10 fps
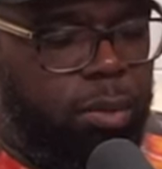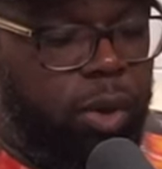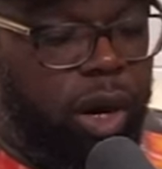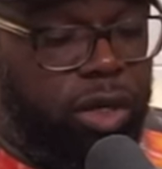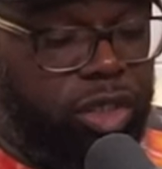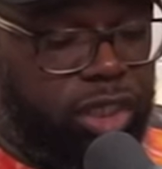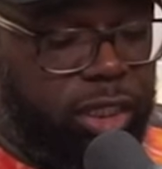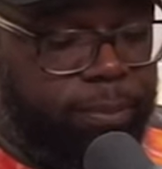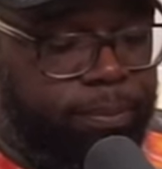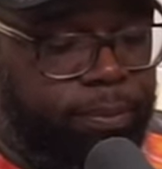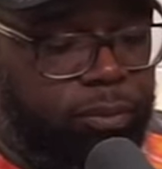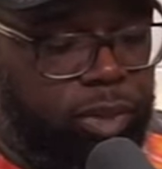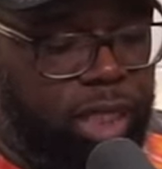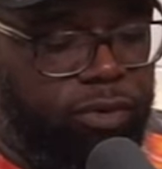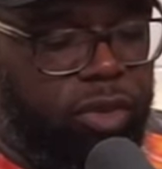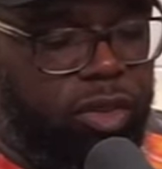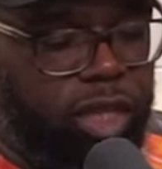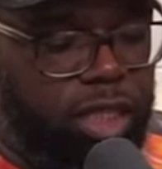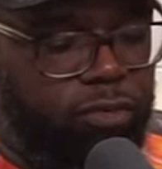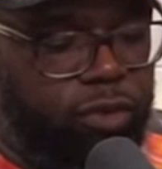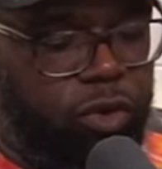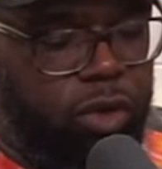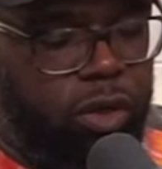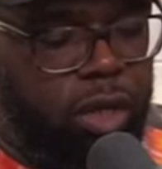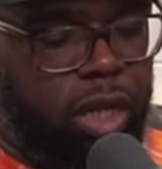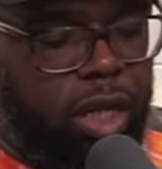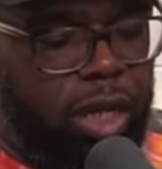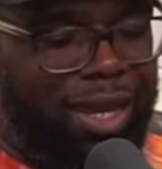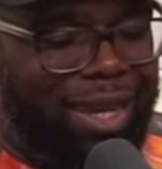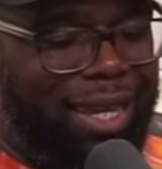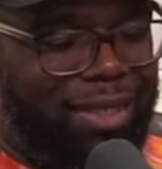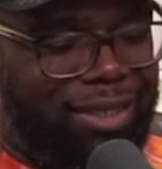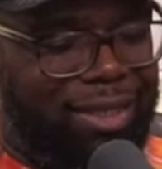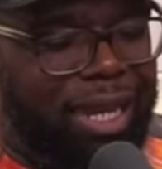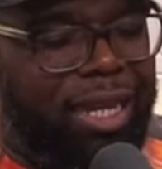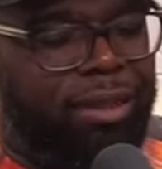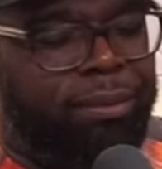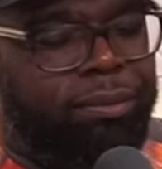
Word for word: partnership, give you the thanks for insight,